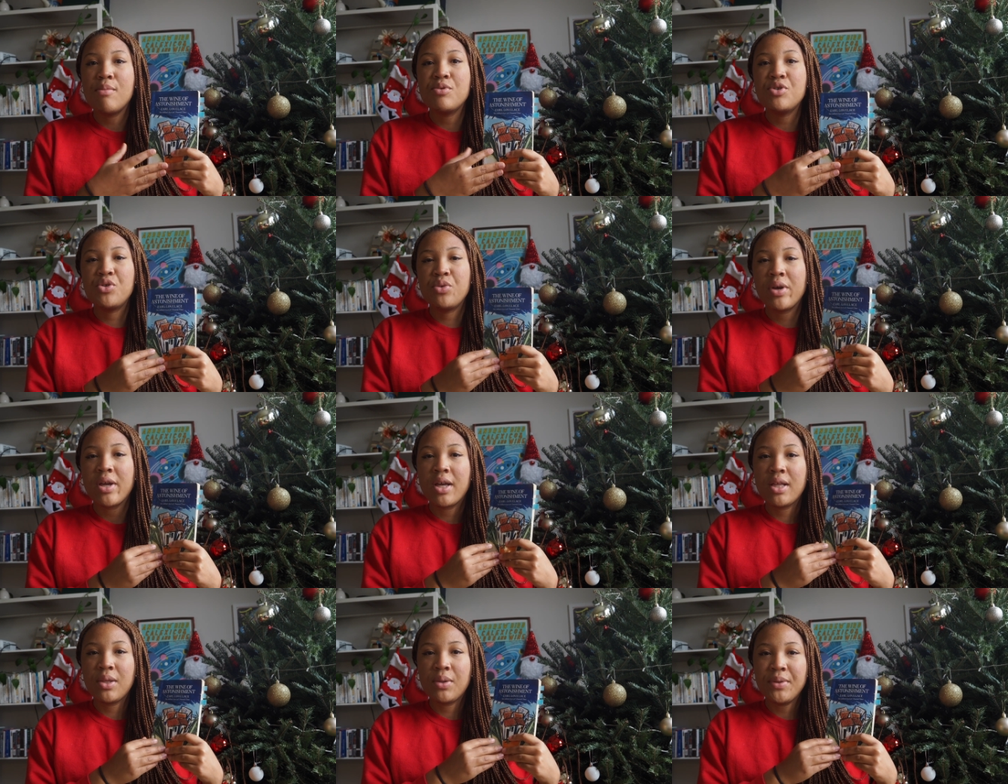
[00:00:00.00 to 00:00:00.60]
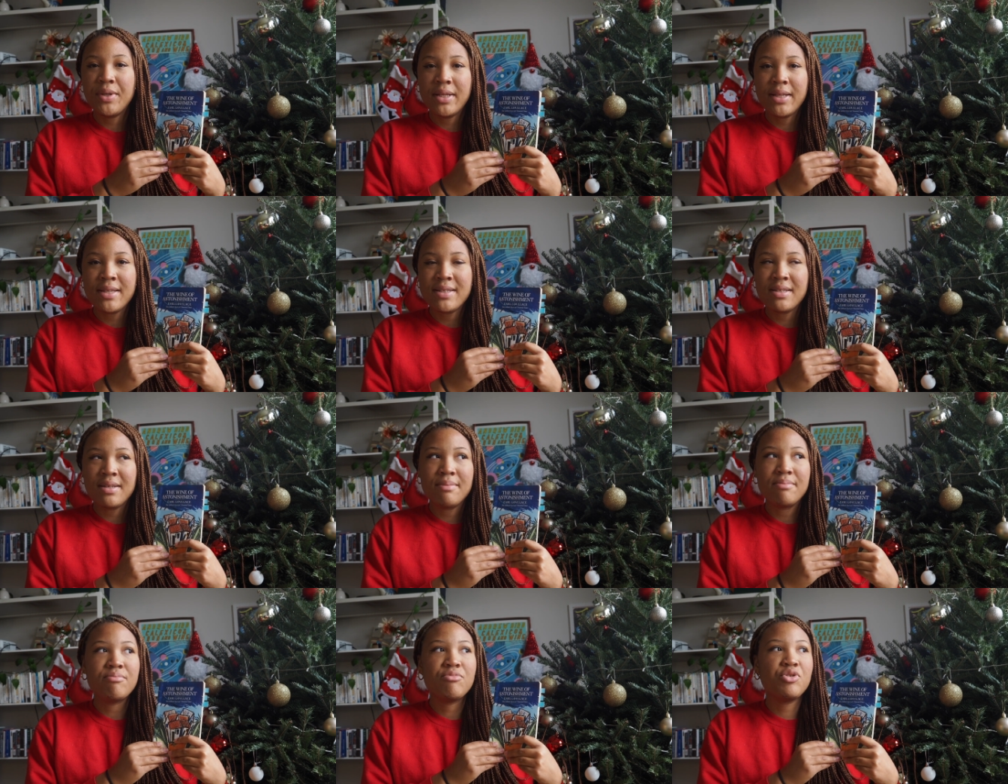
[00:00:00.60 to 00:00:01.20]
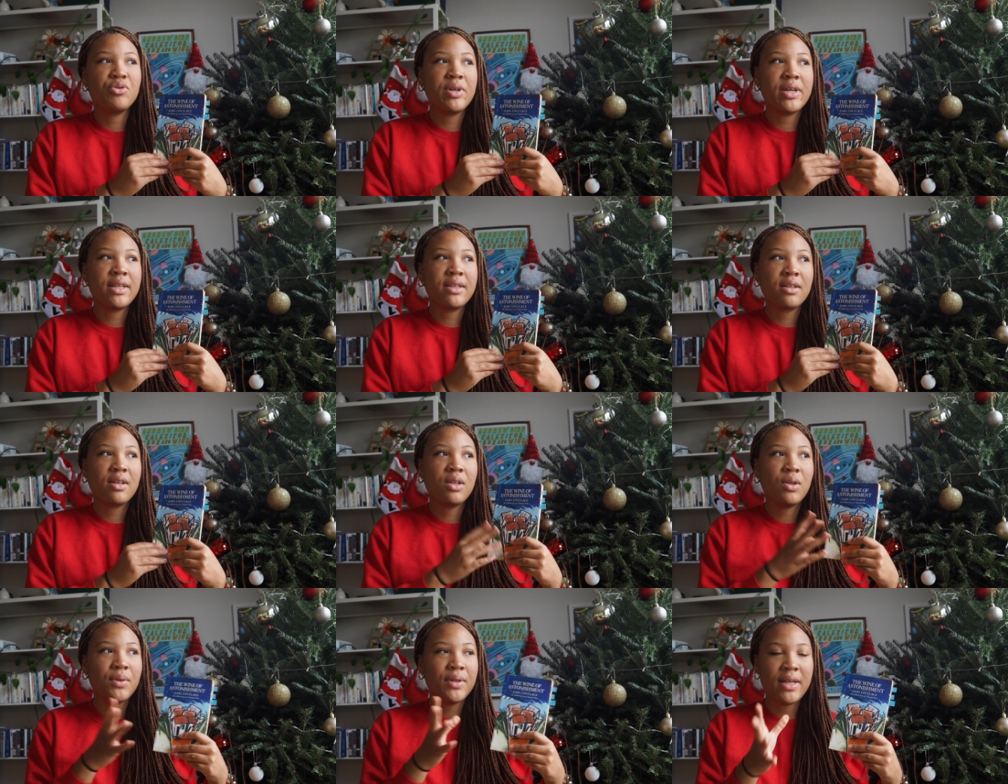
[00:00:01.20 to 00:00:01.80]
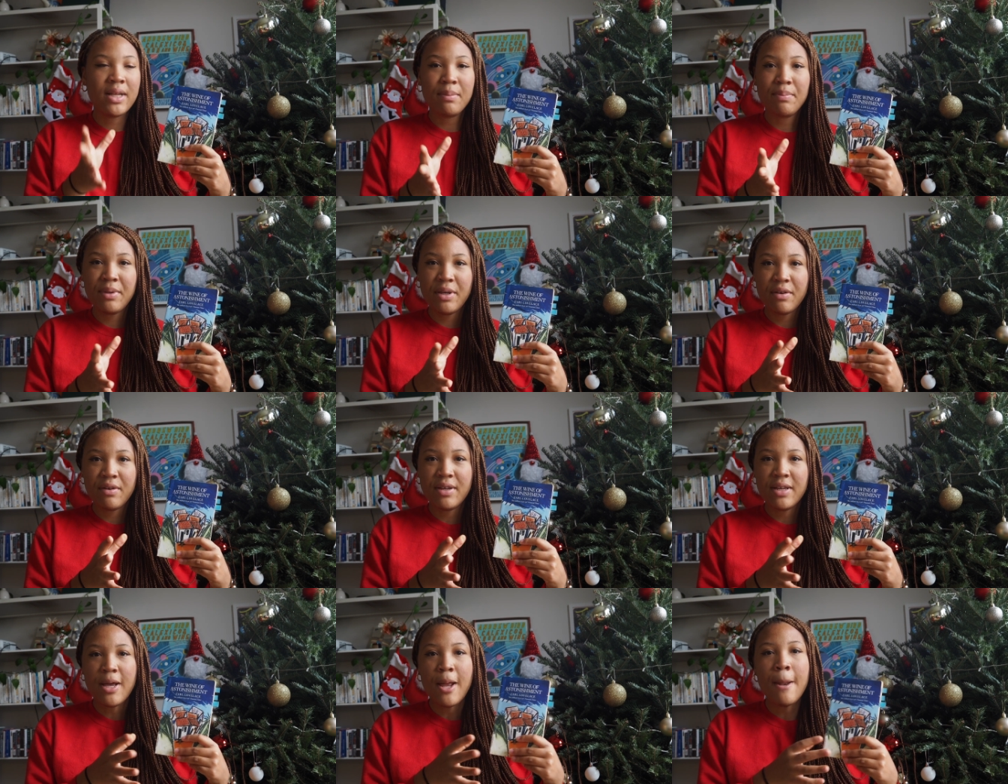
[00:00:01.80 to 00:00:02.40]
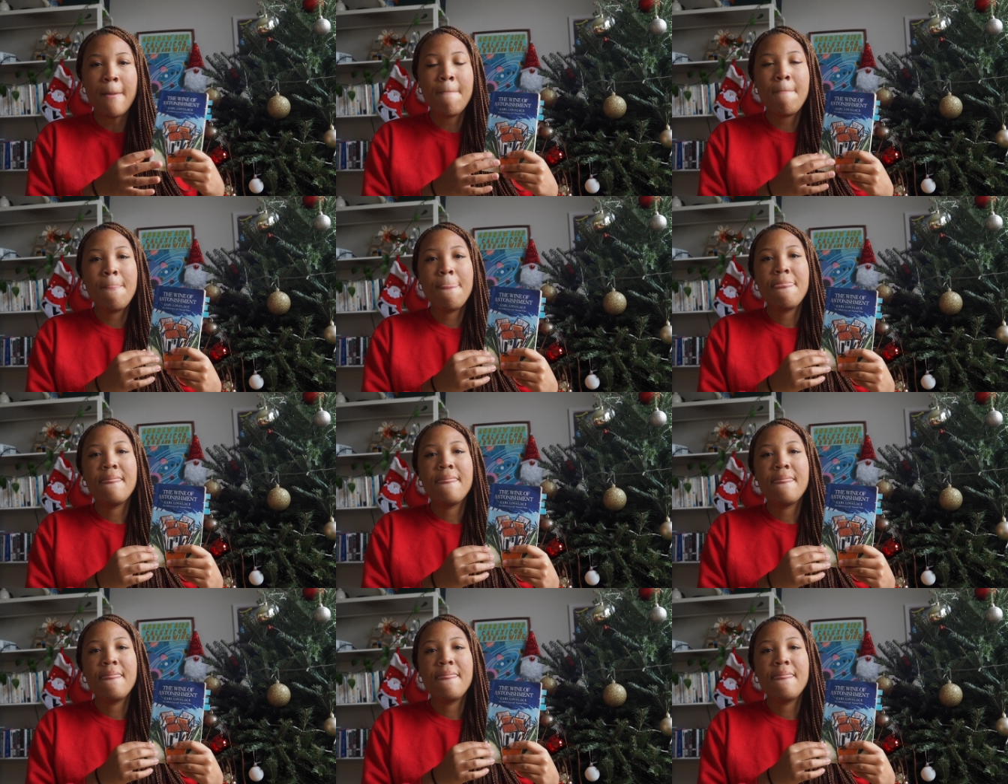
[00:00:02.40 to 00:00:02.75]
during colonialism, during the colonial period.